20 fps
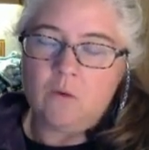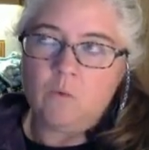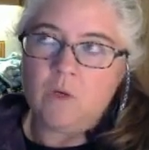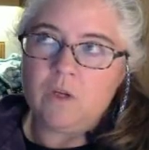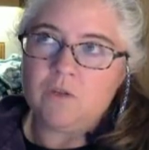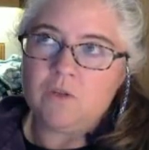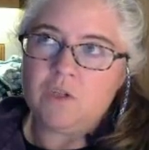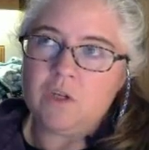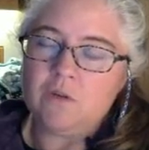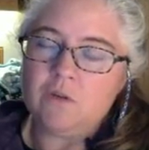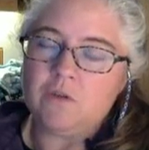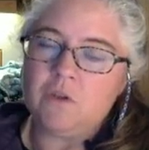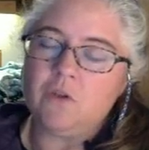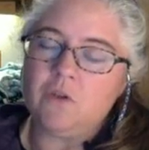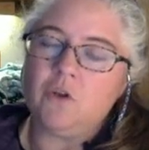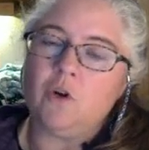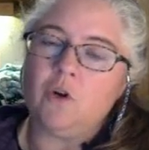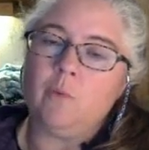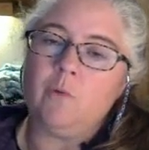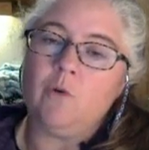we used to use the
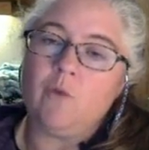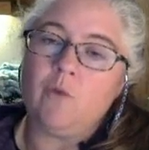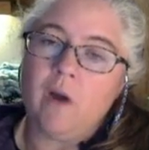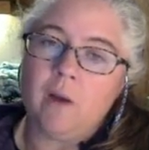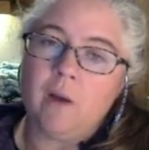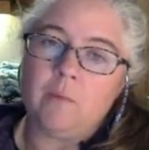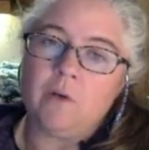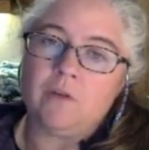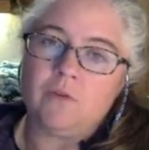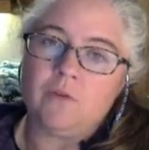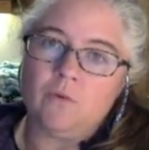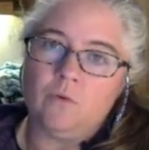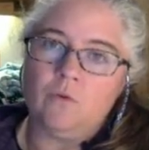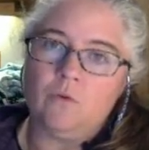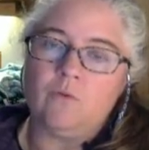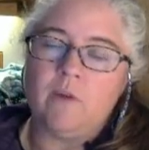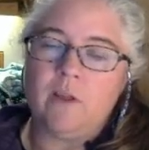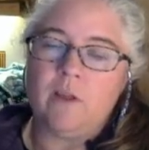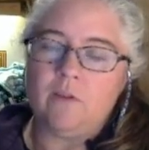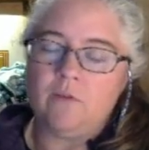term grammar
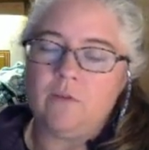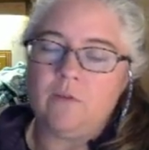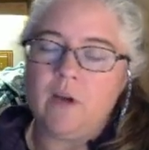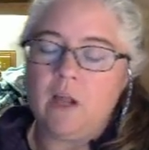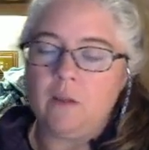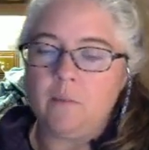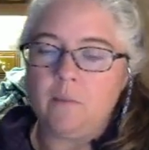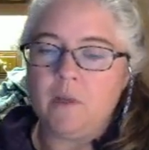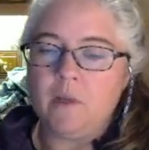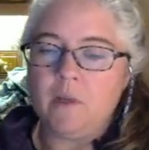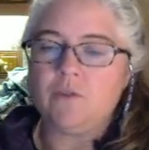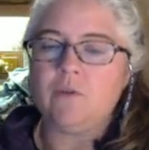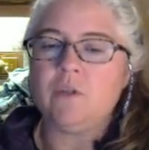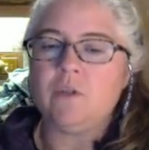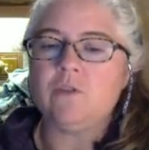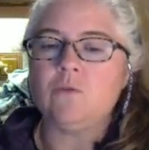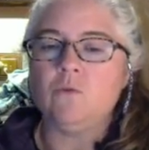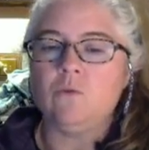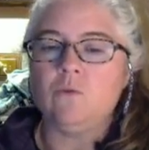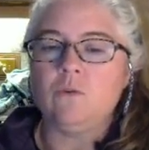school rather than elementary
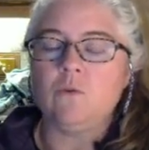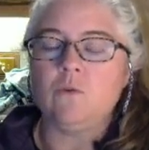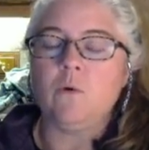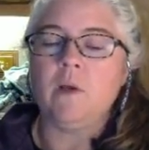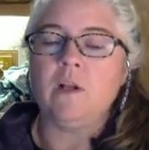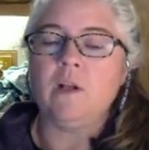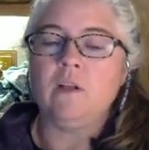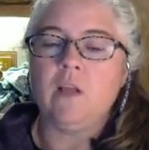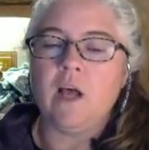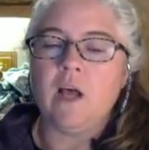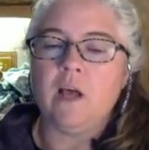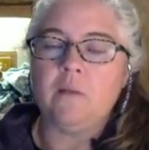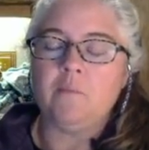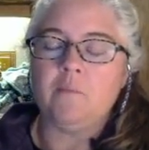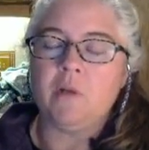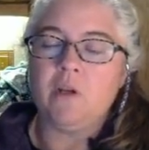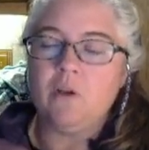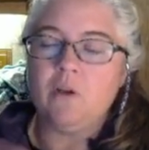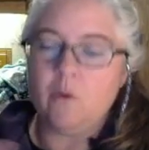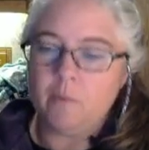school quite a lot,
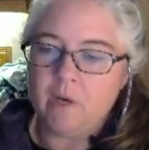but